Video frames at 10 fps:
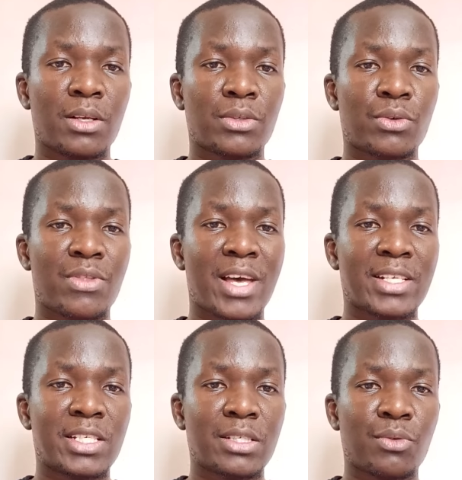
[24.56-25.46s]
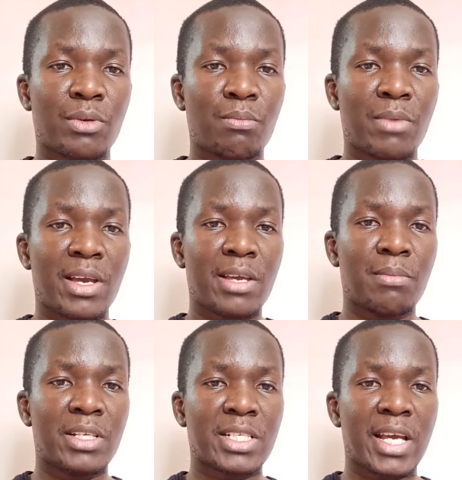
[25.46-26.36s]
so that we may
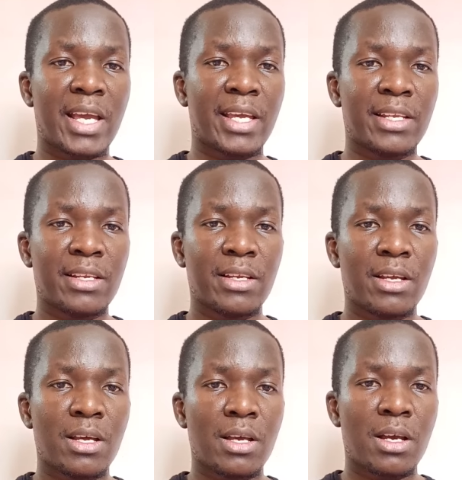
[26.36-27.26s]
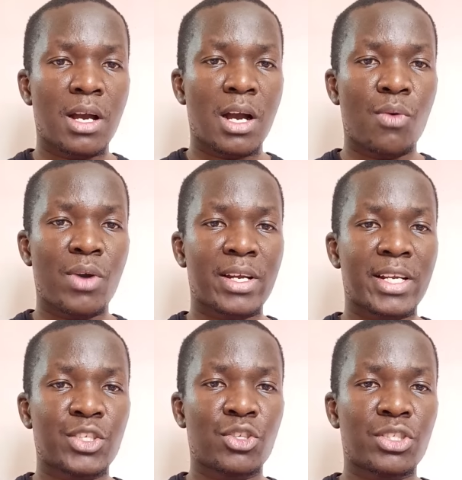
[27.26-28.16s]
maintain our
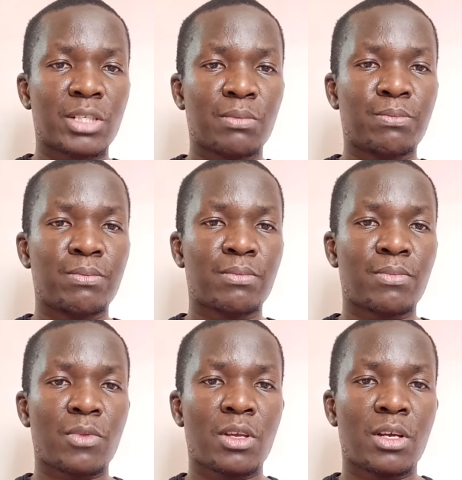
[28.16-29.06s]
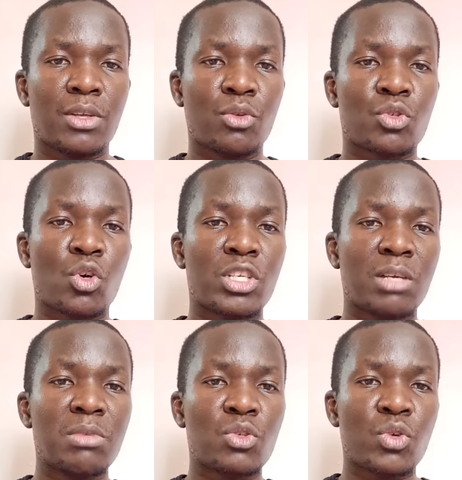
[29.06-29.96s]
relationship not only
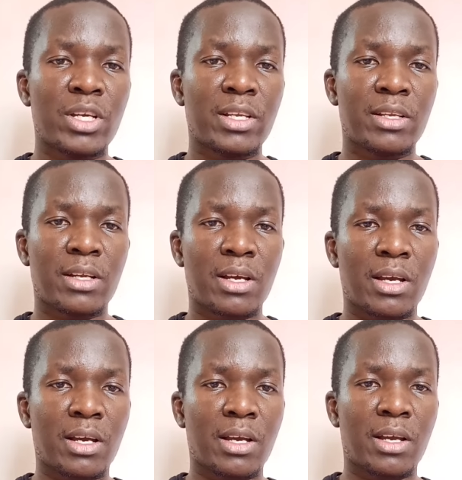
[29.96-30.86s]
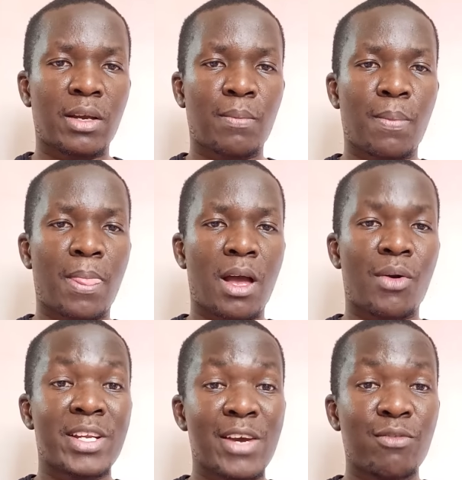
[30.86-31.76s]
between
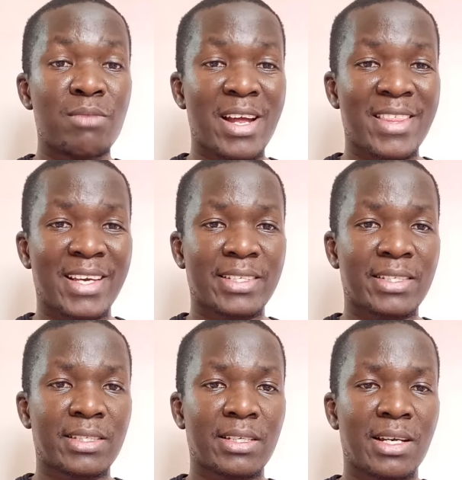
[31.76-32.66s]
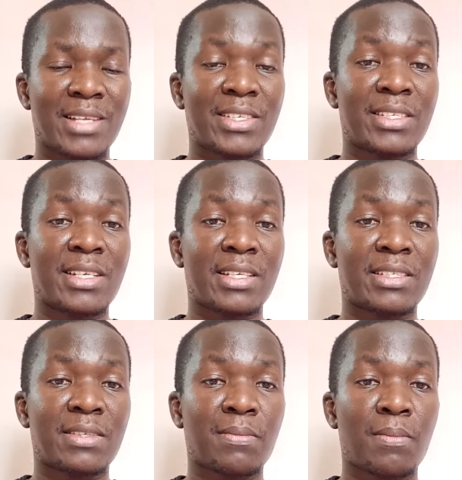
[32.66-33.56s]
our deaf brothers and sisters,